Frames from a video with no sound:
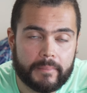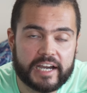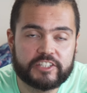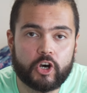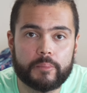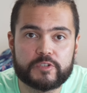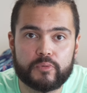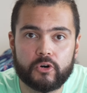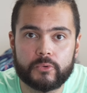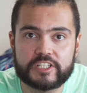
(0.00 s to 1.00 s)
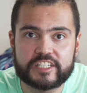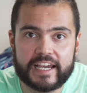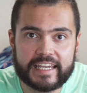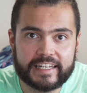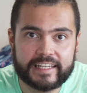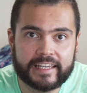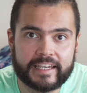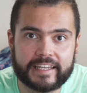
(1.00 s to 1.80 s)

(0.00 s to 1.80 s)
my top sport was cycling,